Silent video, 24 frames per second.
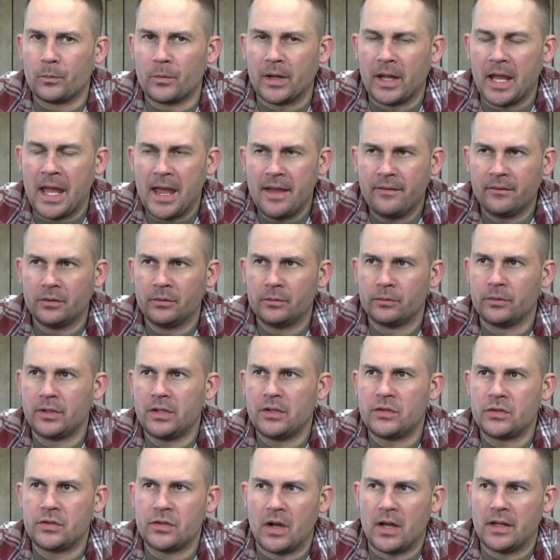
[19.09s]
haven't
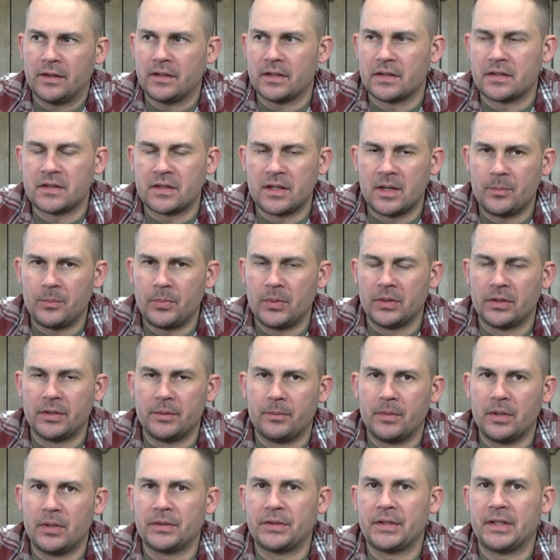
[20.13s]
reshot the sump on the
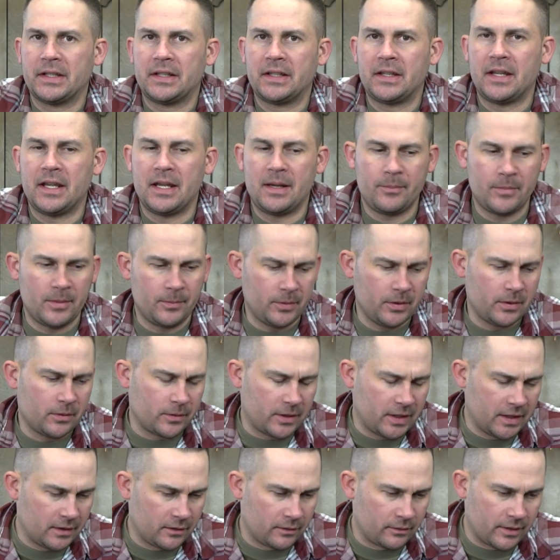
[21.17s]
multicam. I'm going
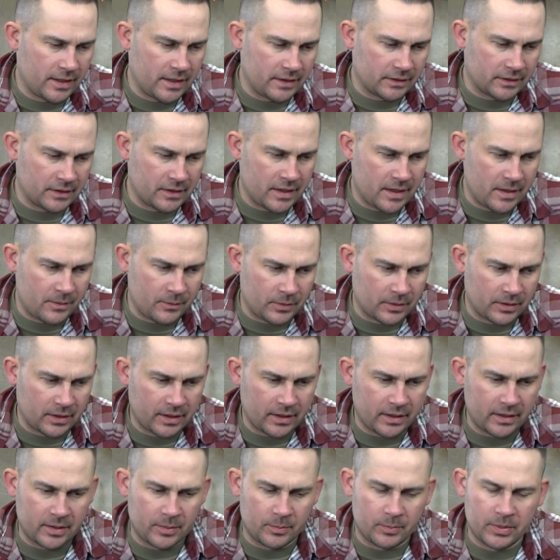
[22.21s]
to get around to that one.
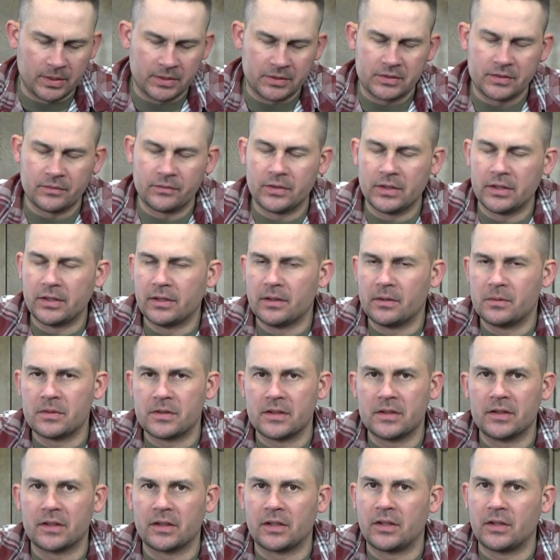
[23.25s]
I got a bunch of
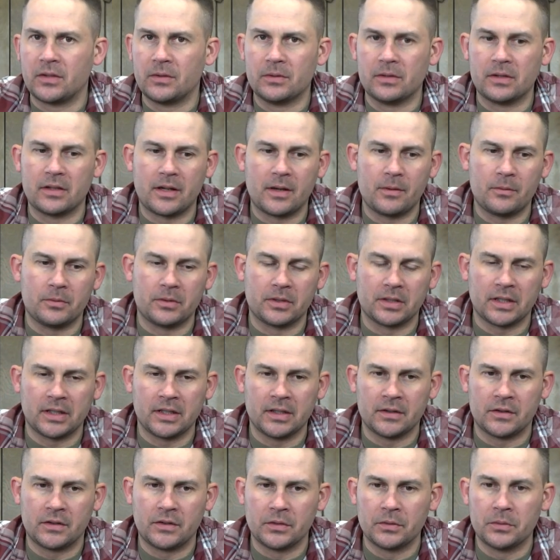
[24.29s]
videos in the queue that I want to
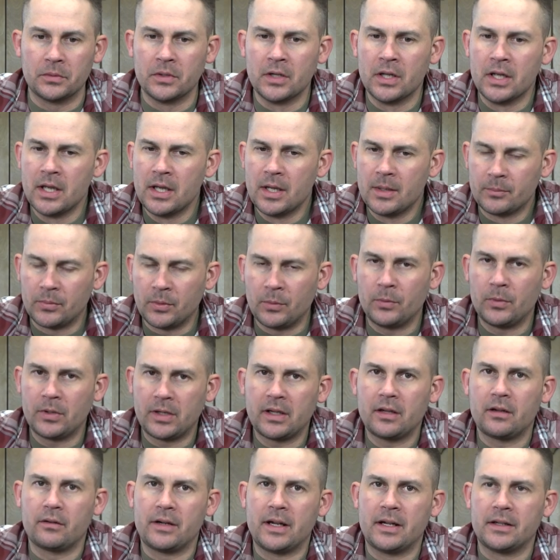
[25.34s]
get to, but we'll
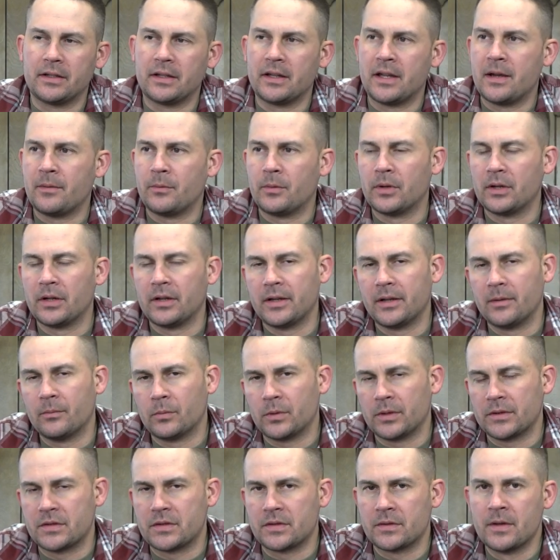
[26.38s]
get around to that one. And then
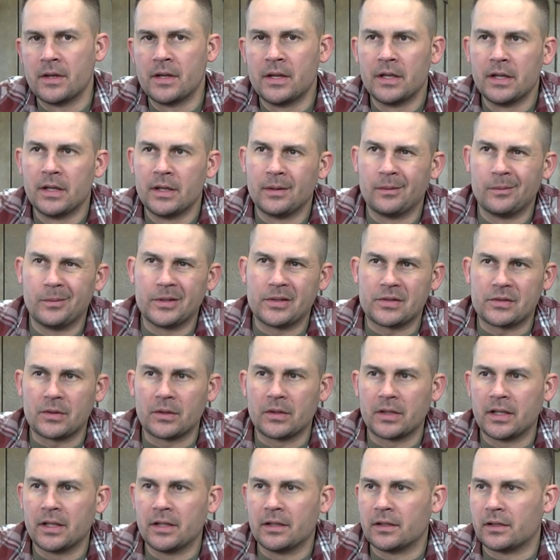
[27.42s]
once we
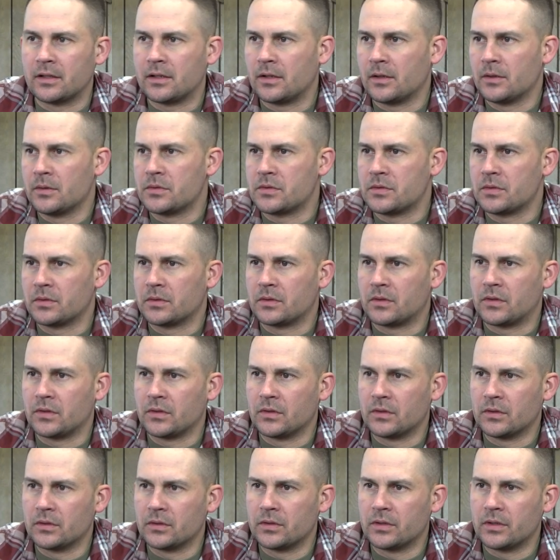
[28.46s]
start getting closer
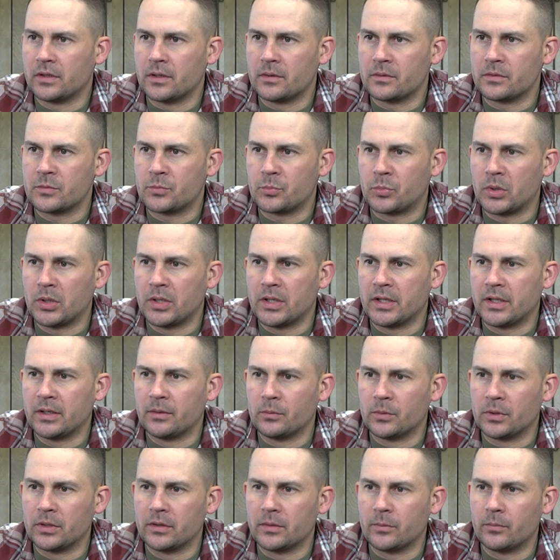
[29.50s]
to, you know,
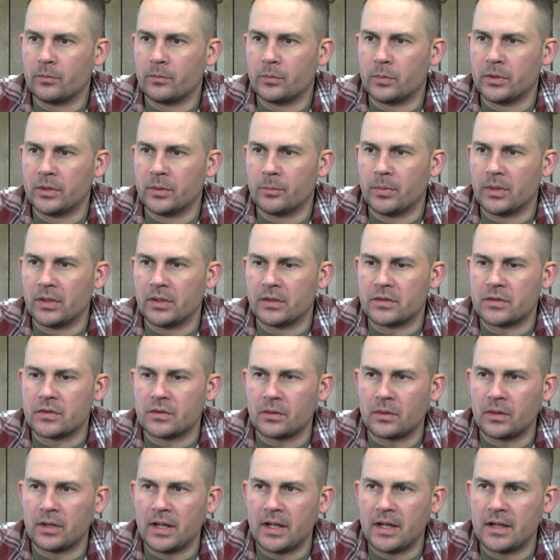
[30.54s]
spring, when the bugs
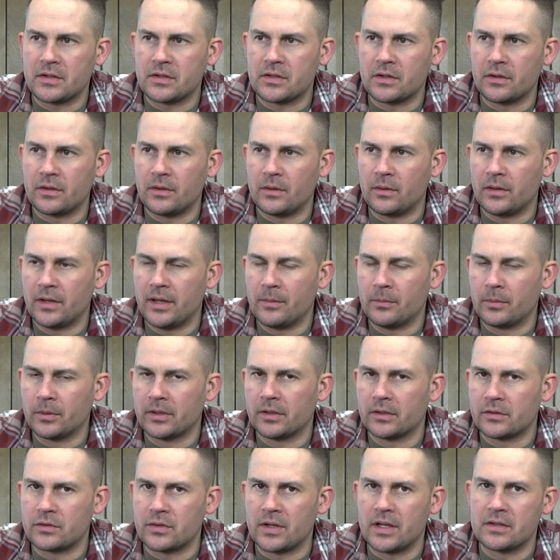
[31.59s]
start hatching and all that, we're
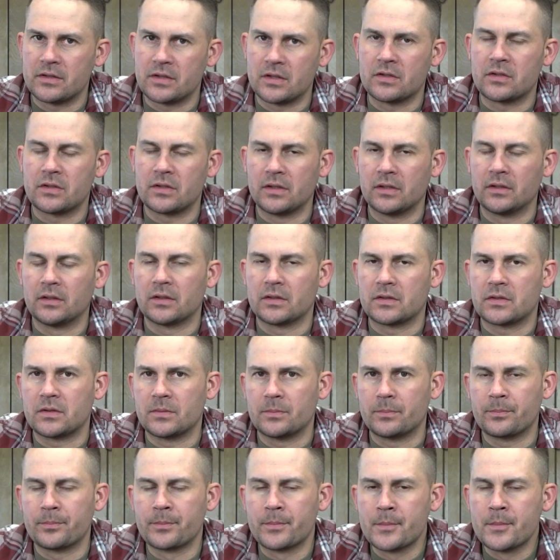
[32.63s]
going to transition into
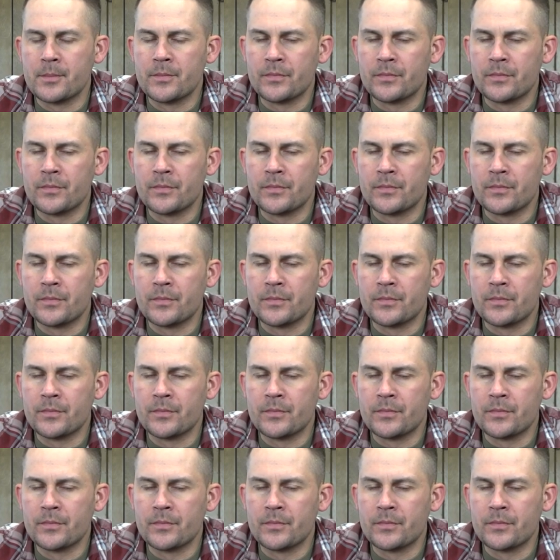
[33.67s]
some